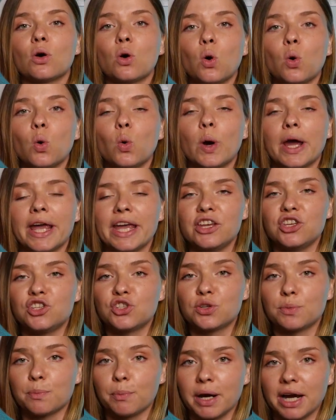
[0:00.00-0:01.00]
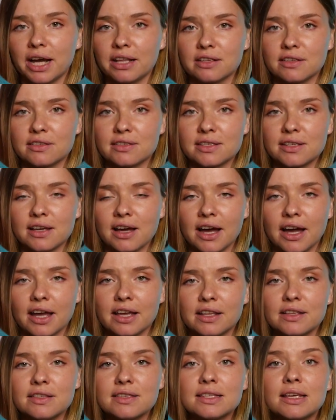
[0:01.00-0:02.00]
OH-
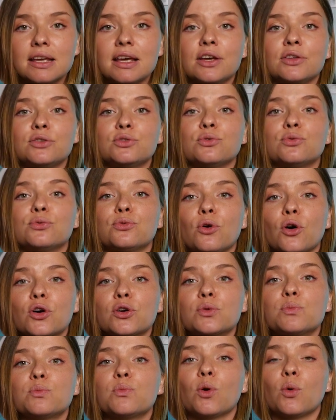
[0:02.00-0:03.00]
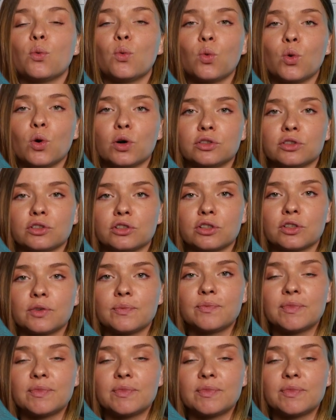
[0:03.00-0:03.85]
ions to form water,